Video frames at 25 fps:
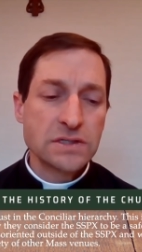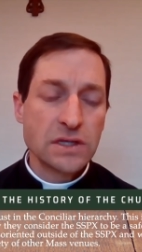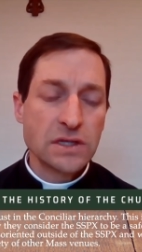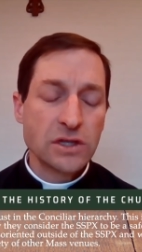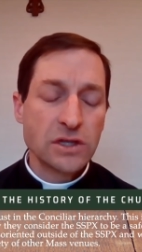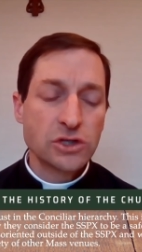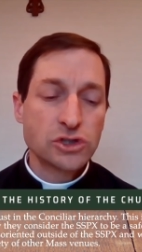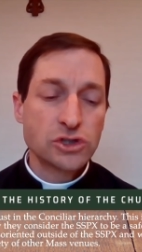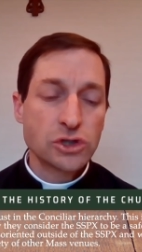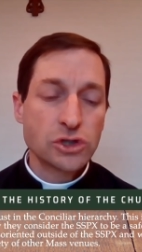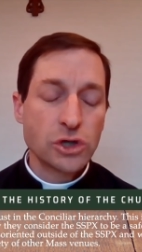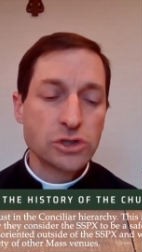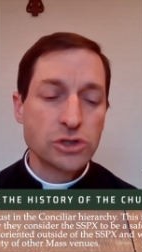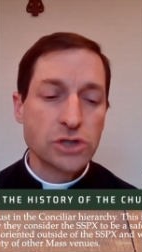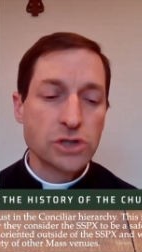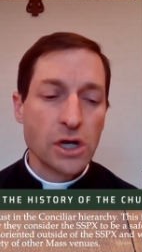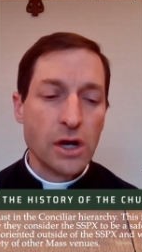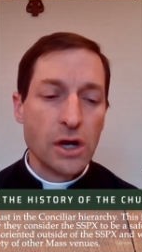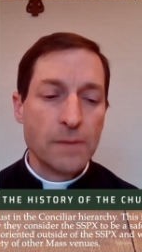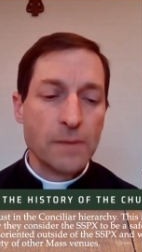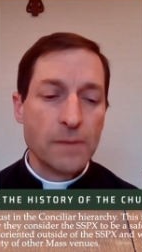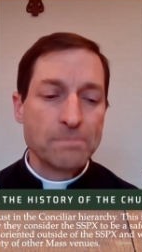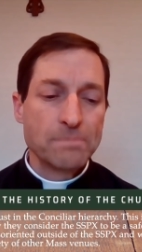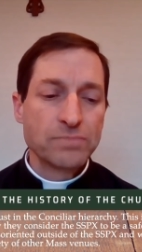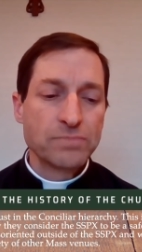in the church,
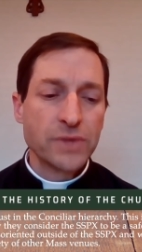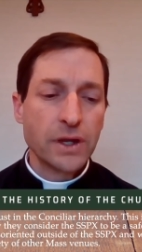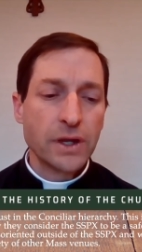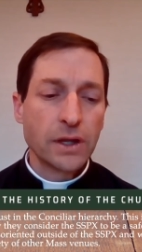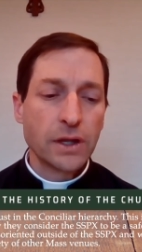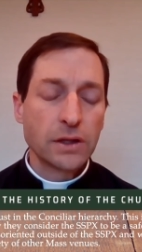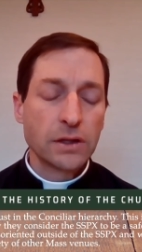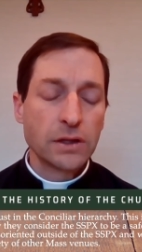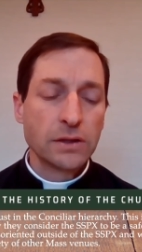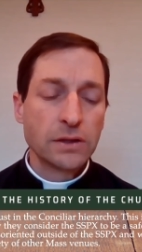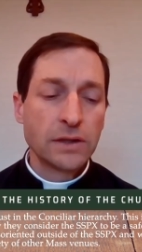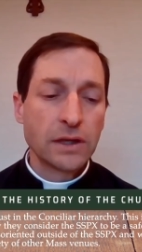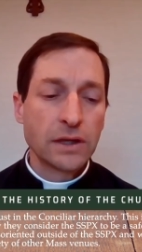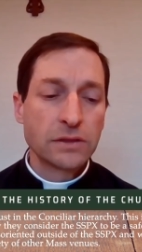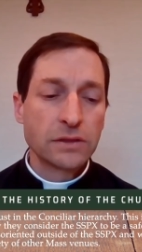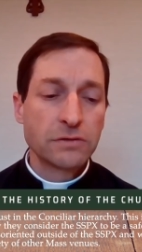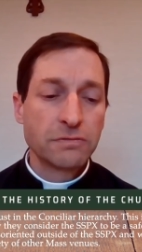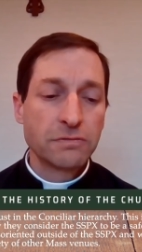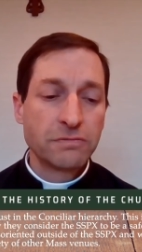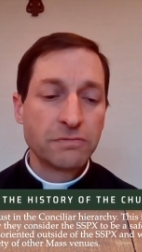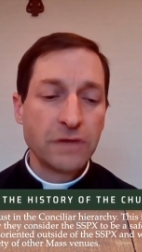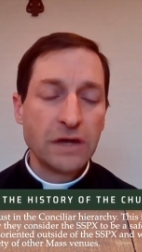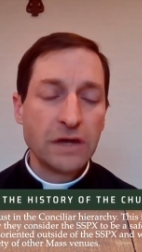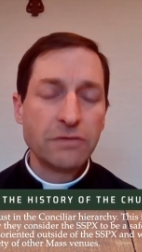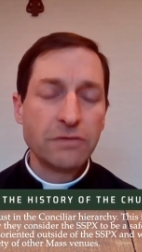that
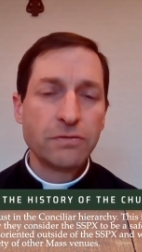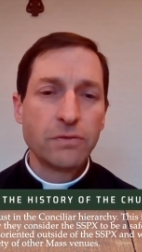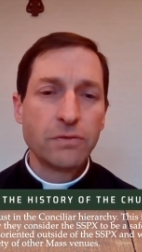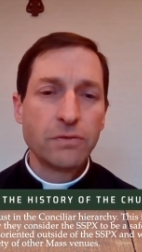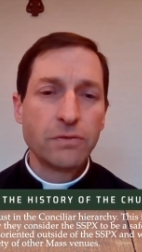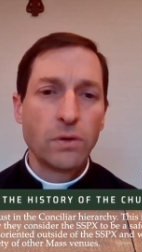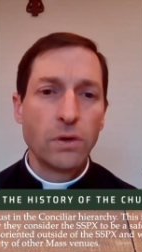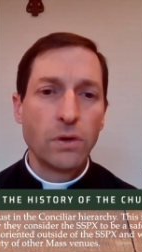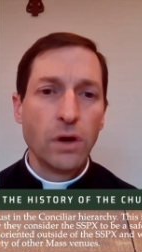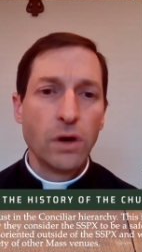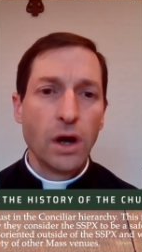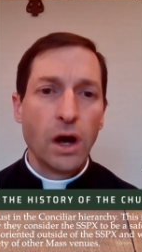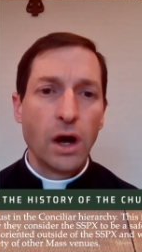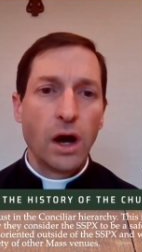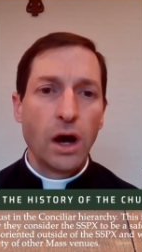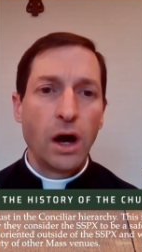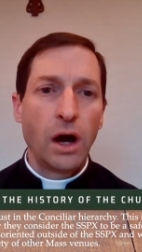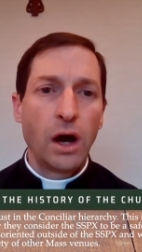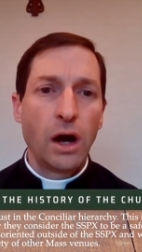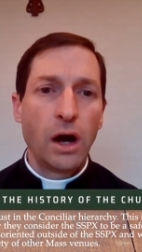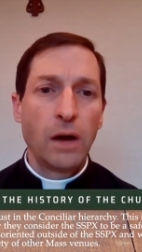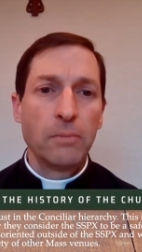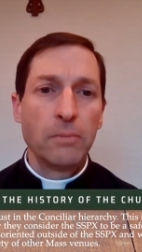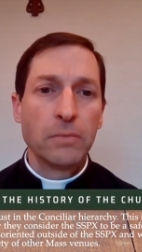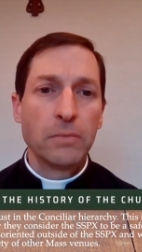the faithful
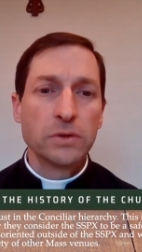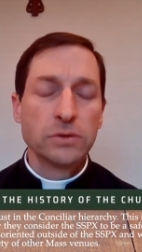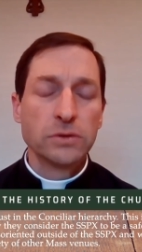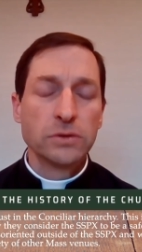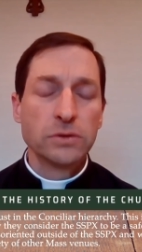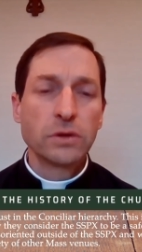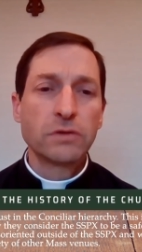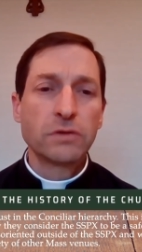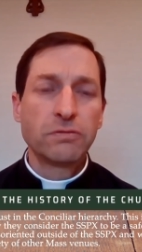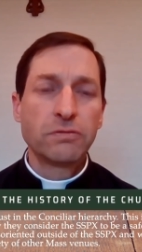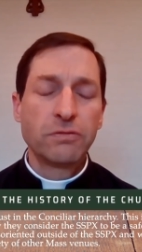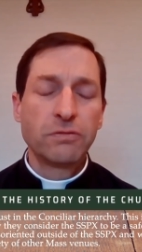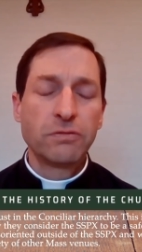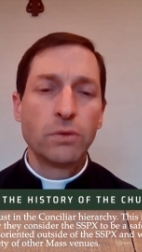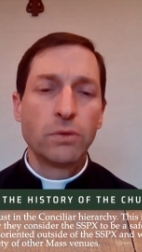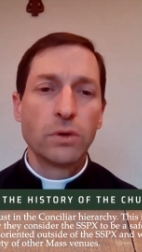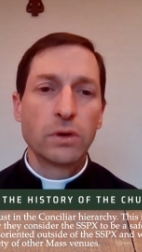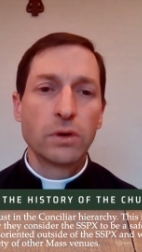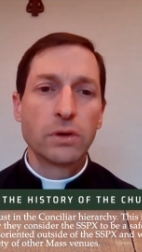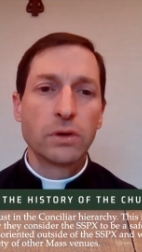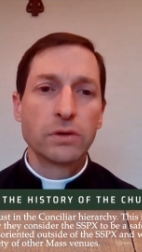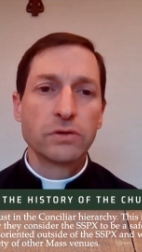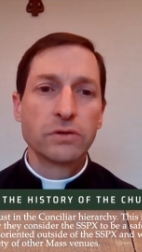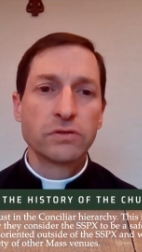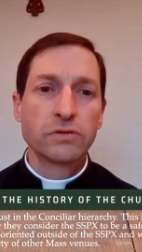look
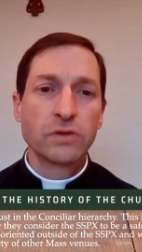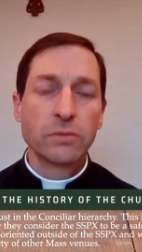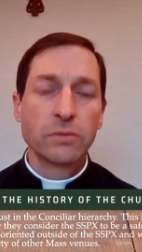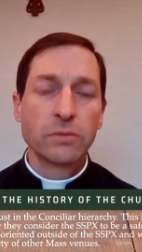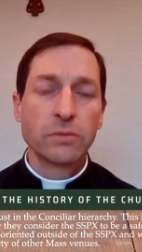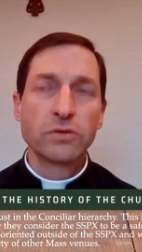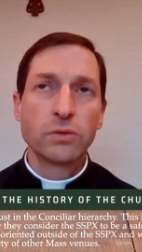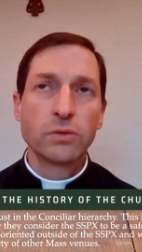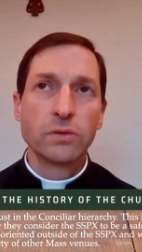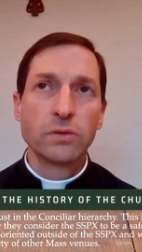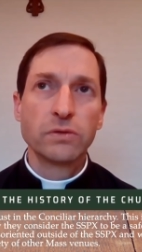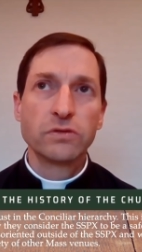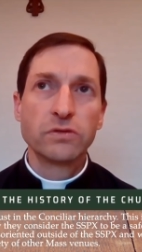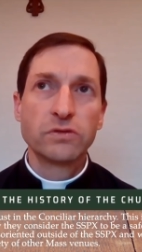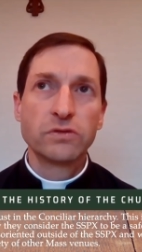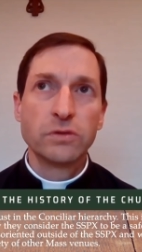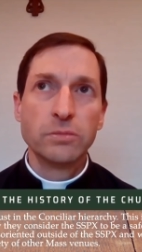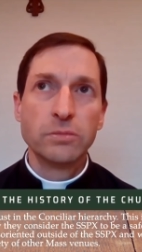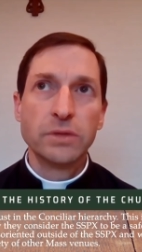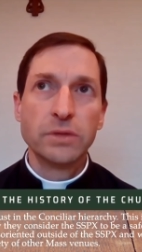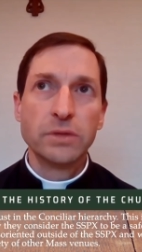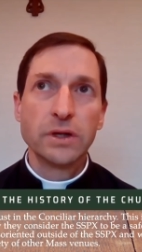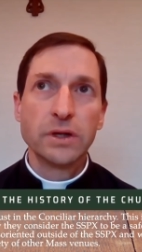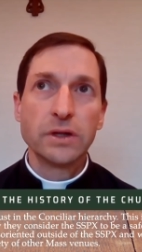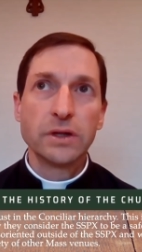for some sort of
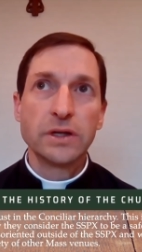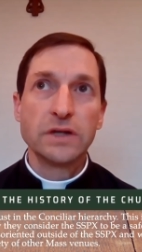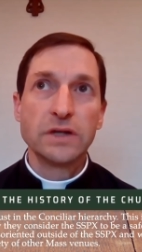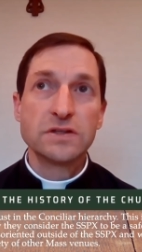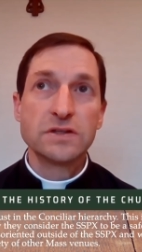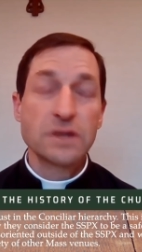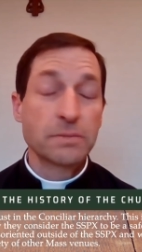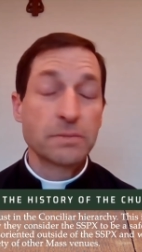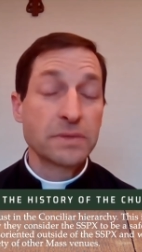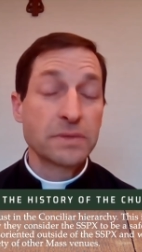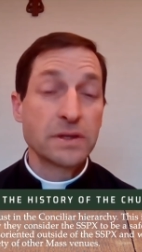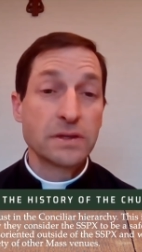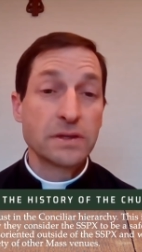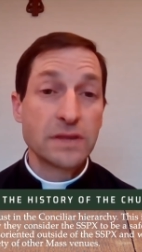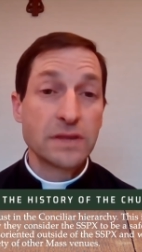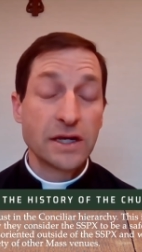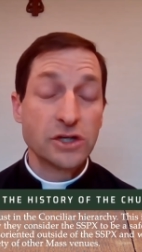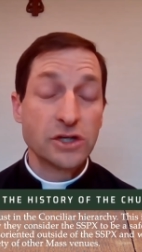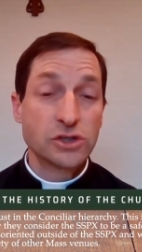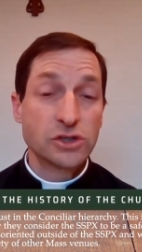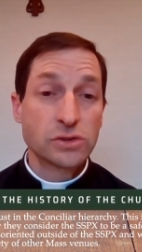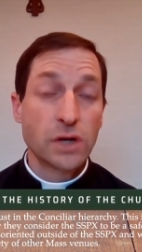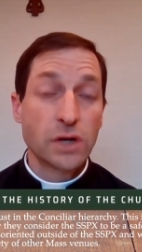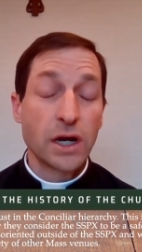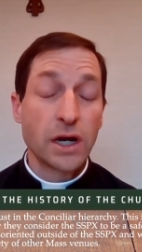stability, something they
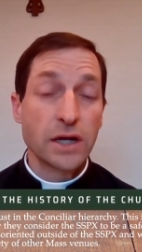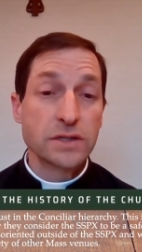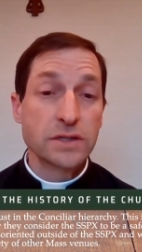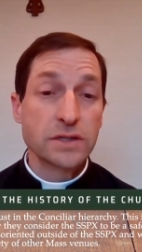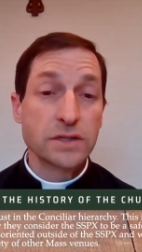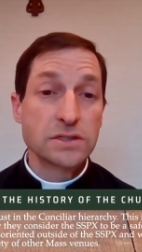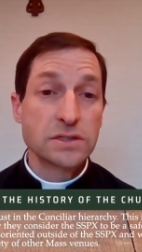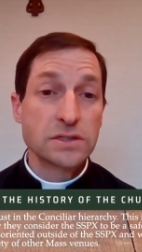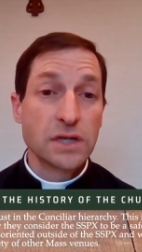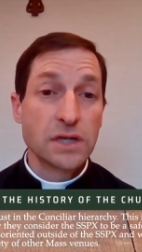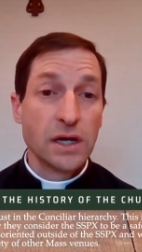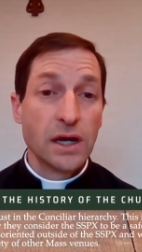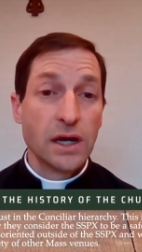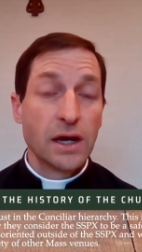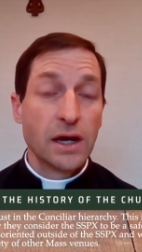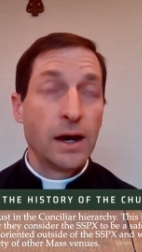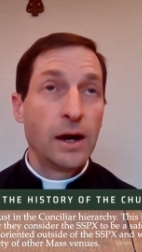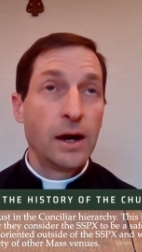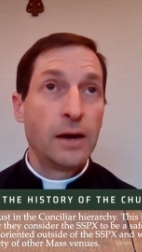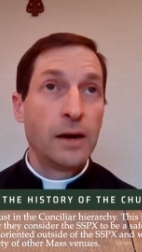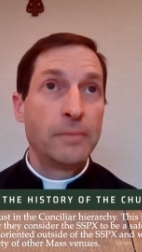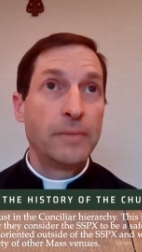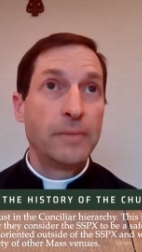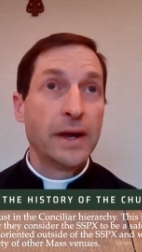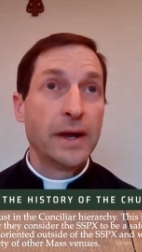can trust.
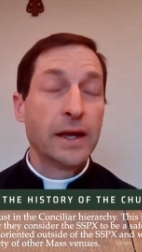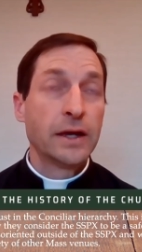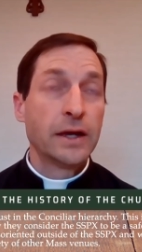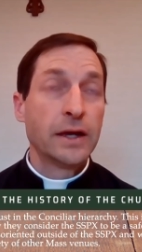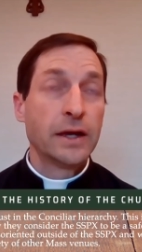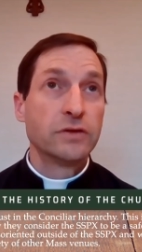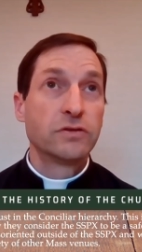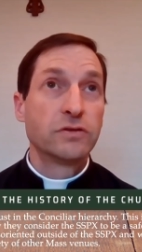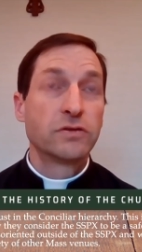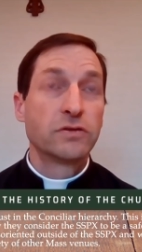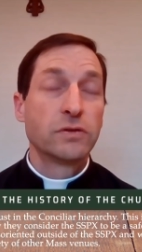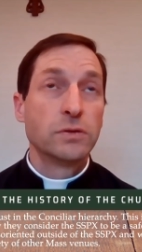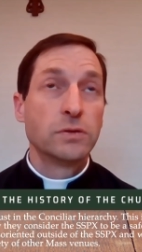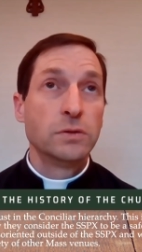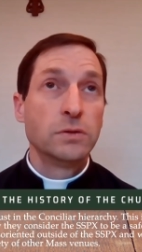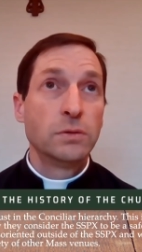And,